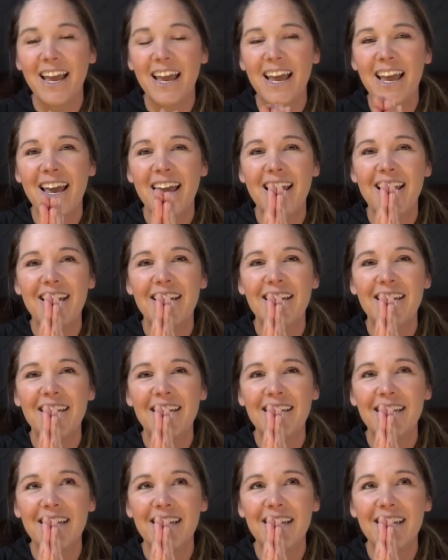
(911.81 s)
And
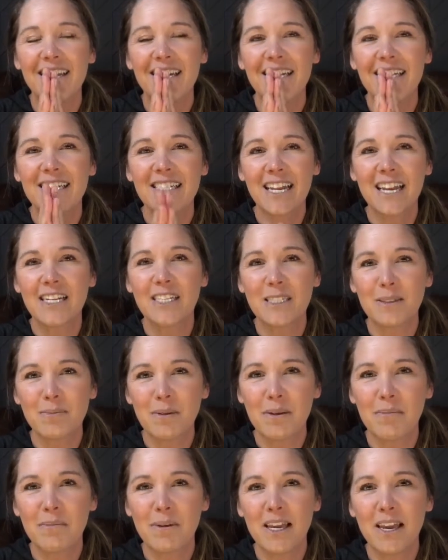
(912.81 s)
it excites
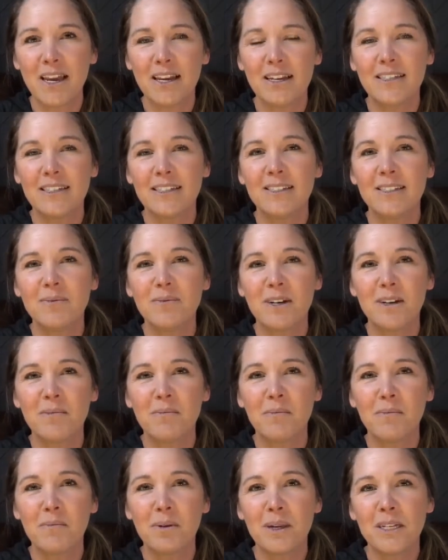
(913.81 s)
me because
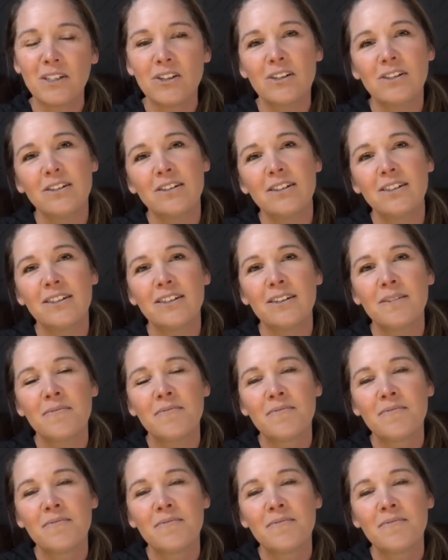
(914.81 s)
when pitchers